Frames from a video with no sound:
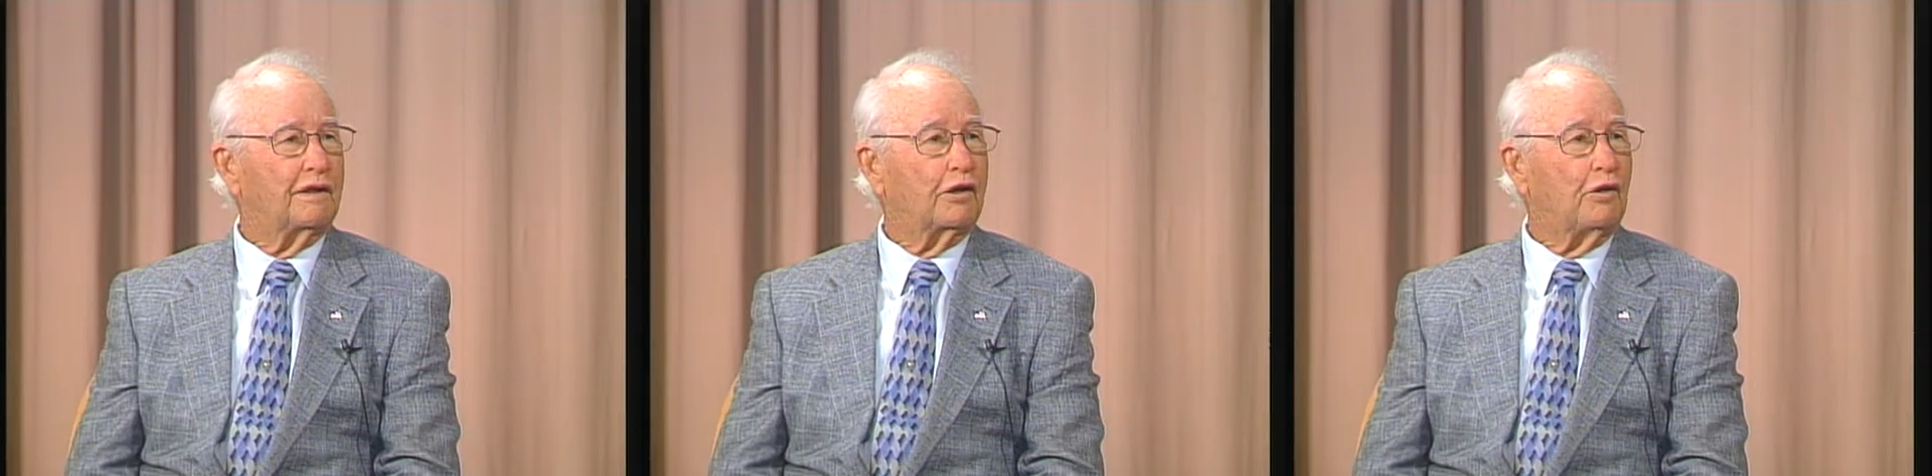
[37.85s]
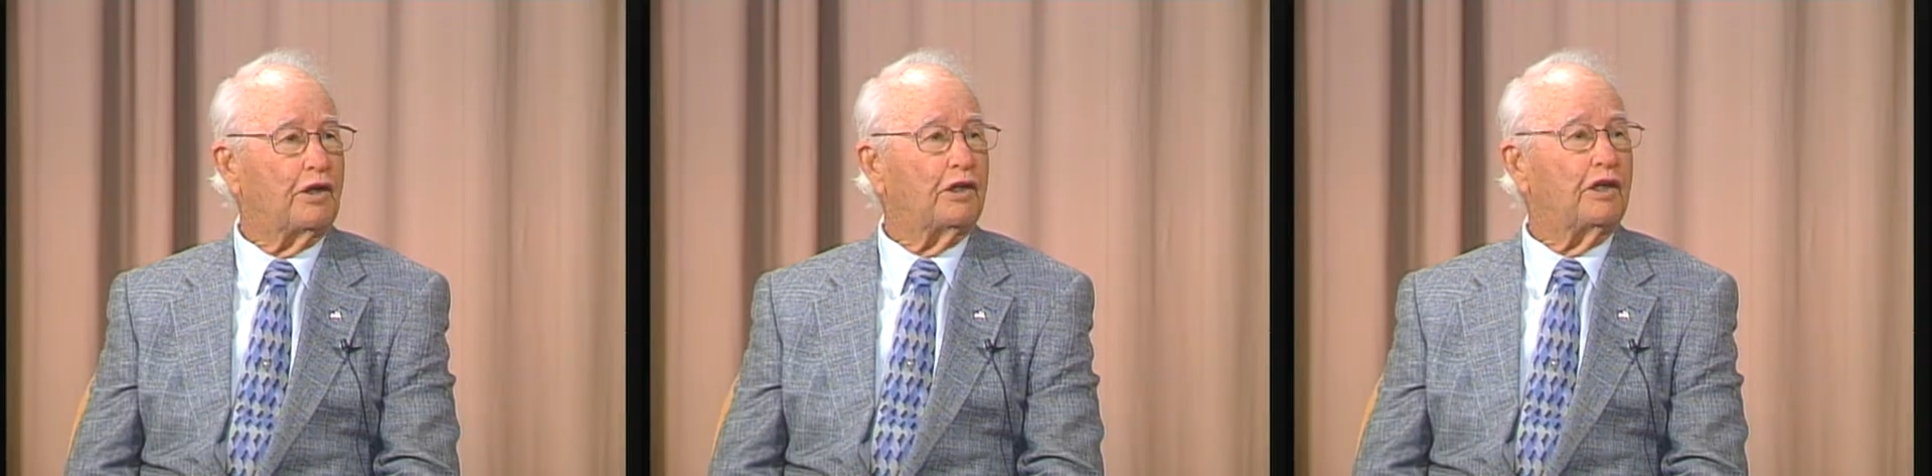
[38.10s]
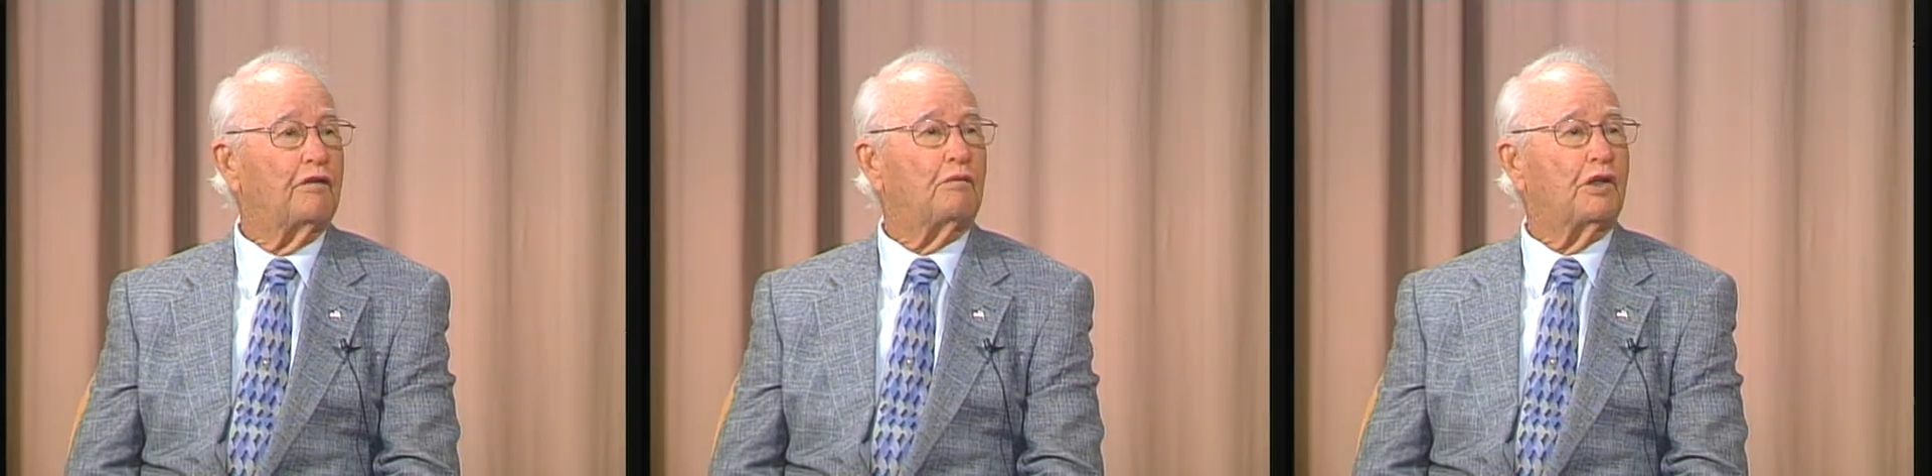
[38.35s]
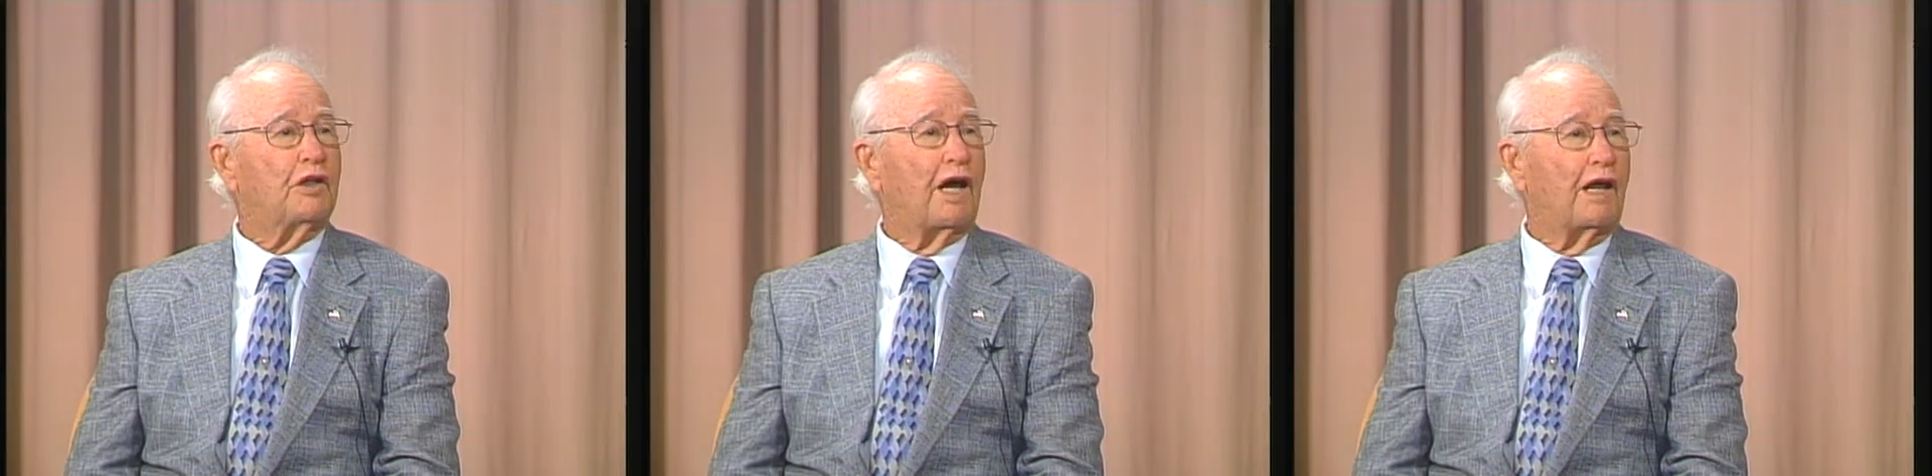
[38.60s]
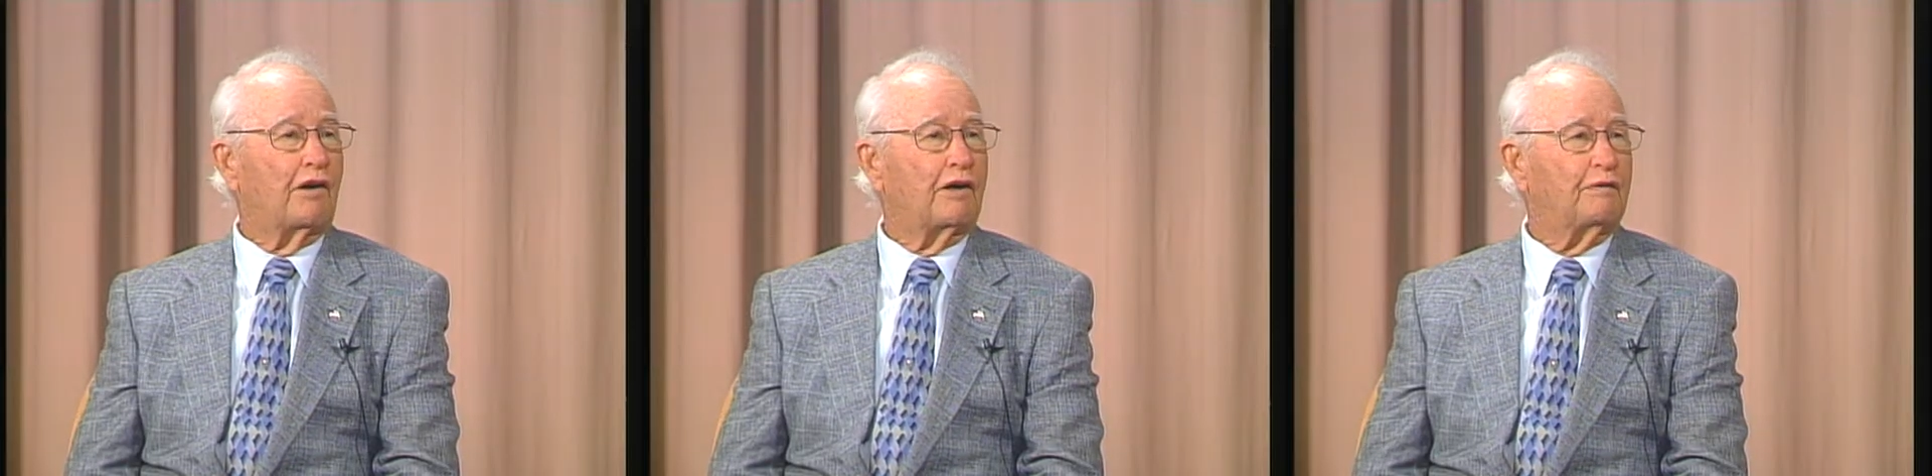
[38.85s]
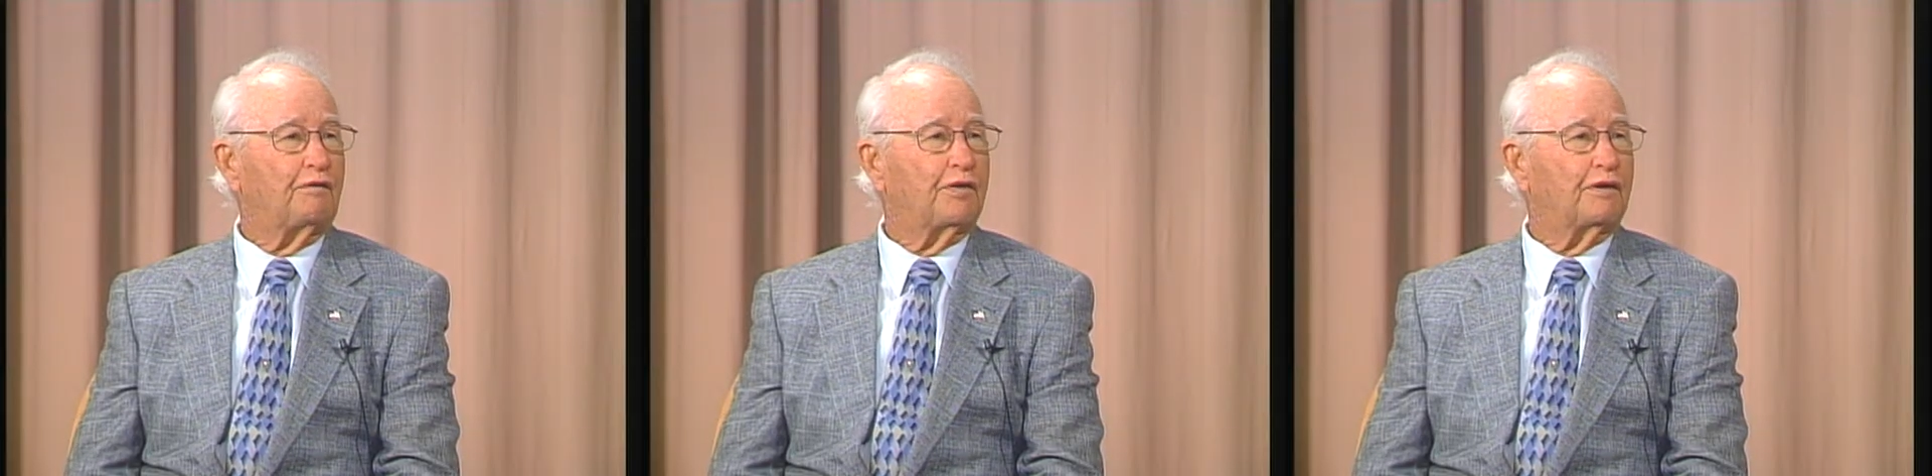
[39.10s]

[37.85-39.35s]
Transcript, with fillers: I agreed to give them a dollar